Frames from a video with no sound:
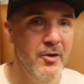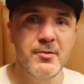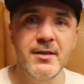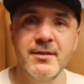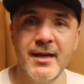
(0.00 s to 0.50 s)

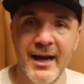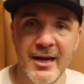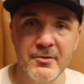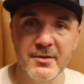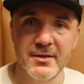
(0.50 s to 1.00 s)
who's into
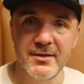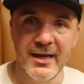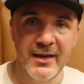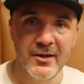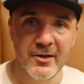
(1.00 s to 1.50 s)
house and
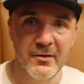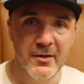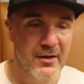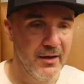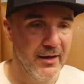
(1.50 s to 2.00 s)
techno,
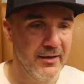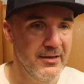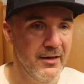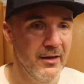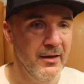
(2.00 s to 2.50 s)
and